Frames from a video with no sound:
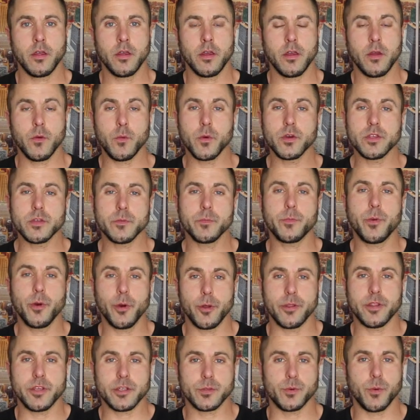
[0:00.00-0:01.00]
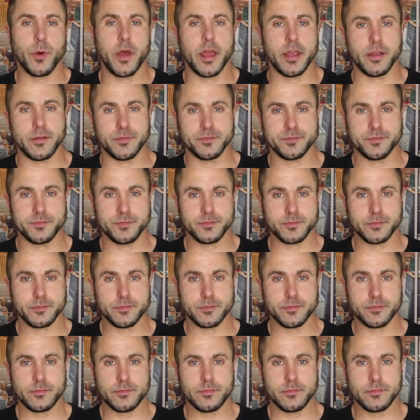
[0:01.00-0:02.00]
It wasn't put this way.
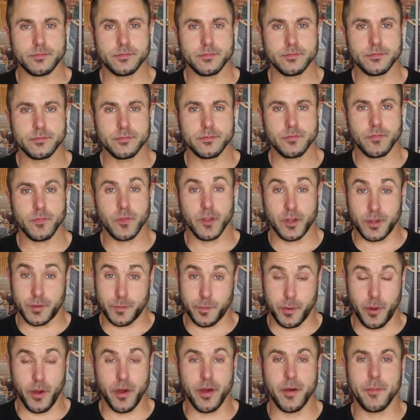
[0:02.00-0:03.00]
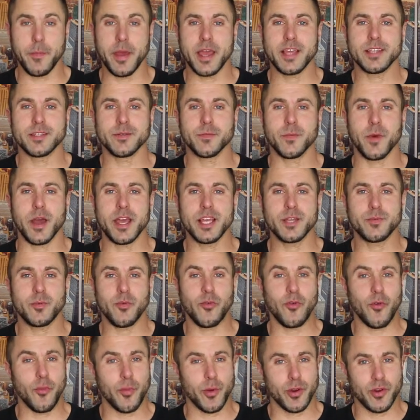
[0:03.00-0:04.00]
It's put amazing ways
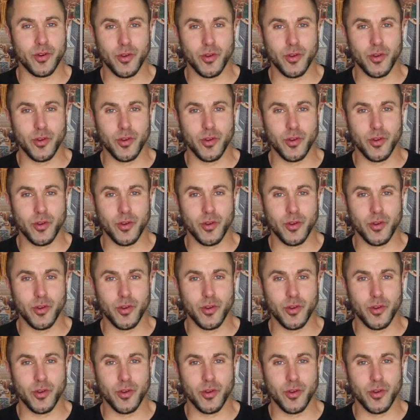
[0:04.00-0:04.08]
before, but